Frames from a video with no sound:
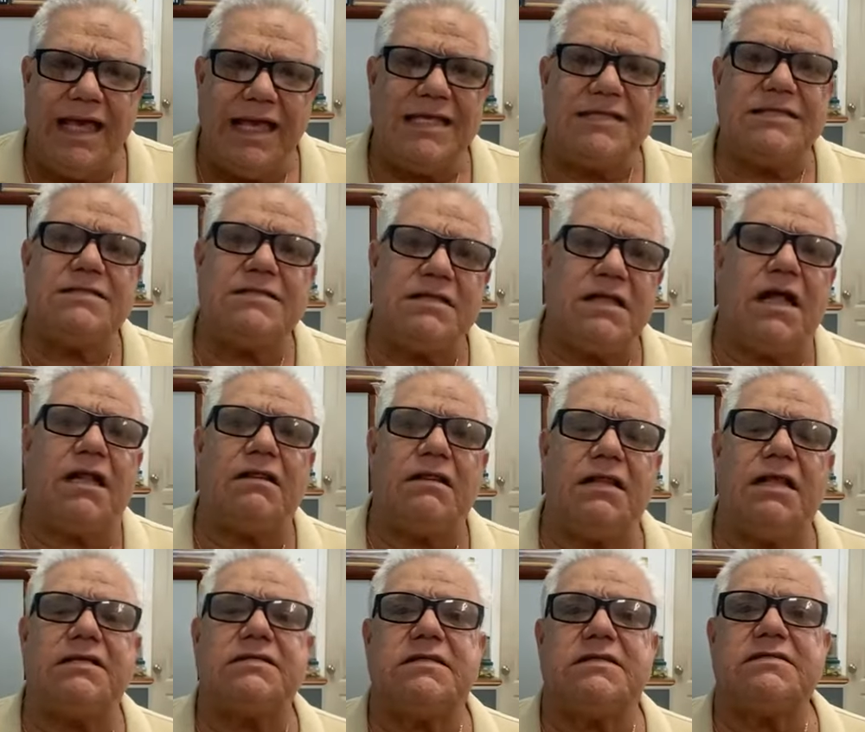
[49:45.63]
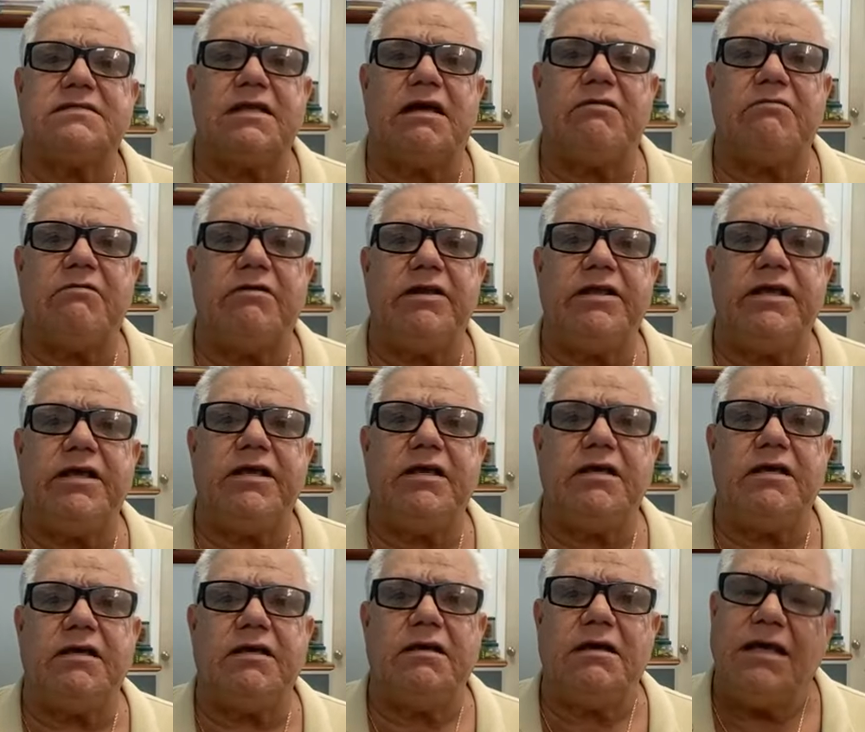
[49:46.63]
is not necessarily
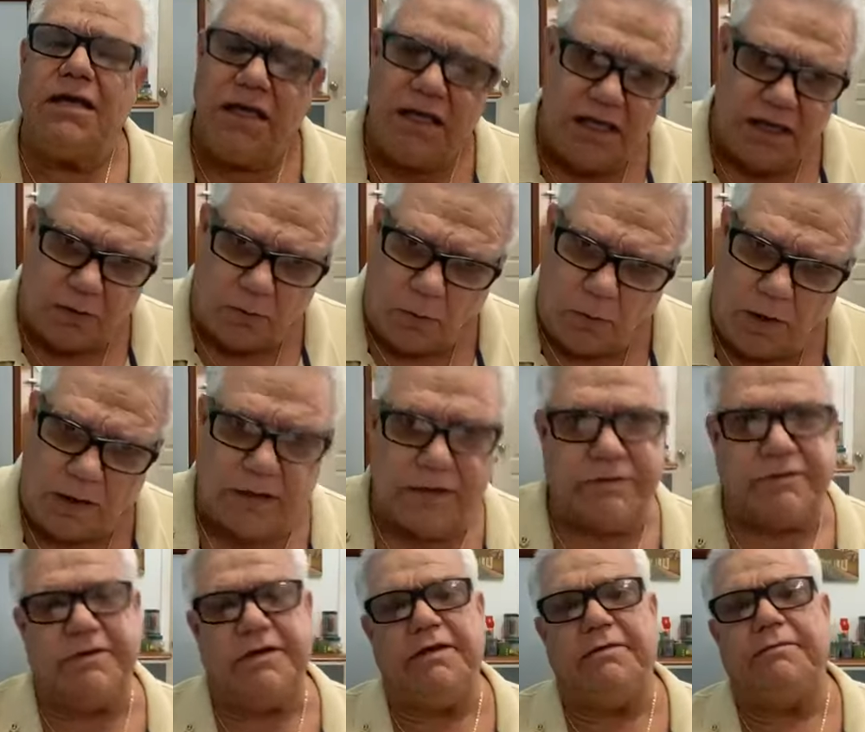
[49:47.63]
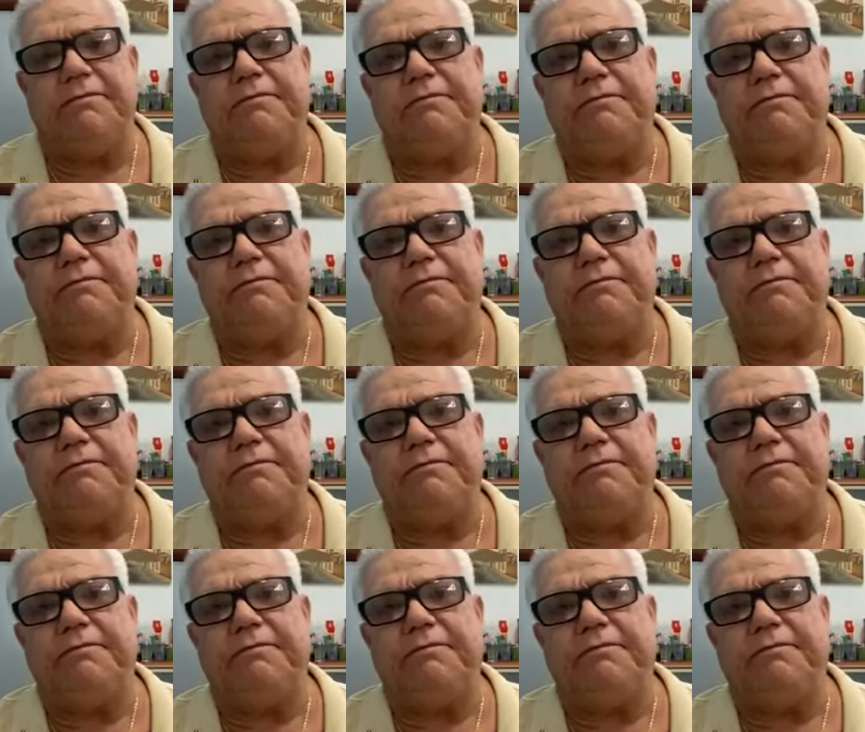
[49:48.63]
equality.